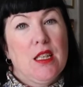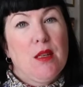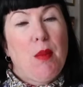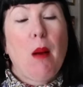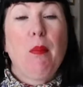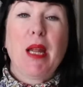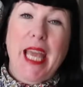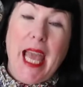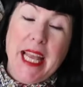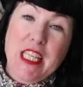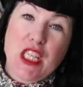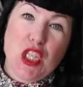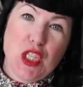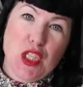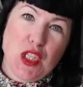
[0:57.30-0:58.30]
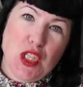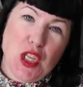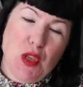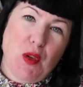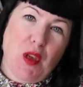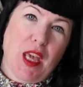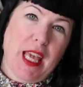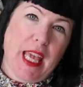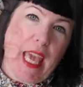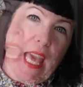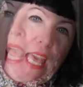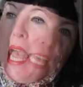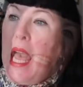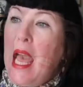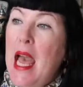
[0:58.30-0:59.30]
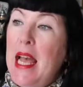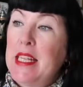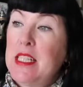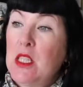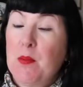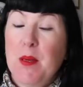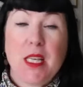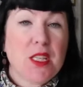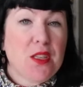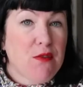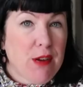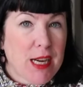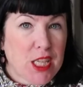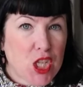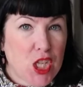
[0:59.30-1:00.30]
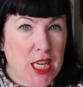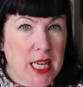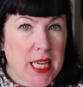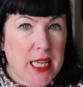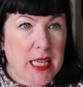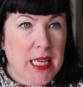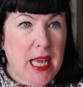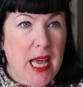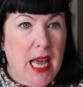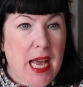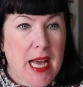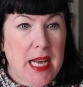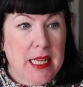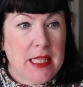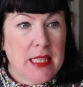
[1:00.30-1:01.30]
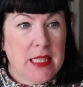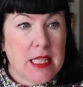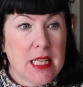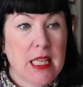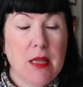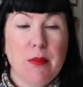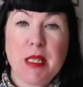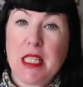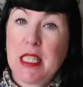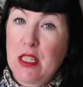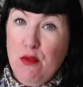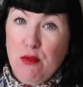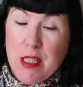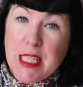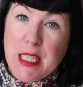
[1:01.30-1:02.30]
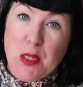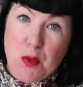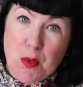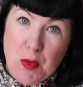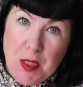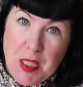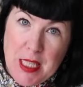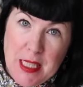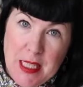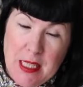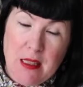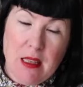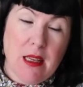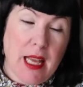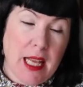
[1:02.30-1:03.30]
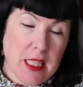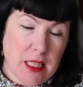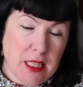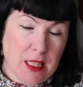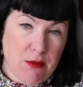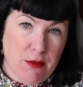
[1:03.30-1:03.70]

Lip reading: publications that you can get, and because of rationing and limited resources, hence the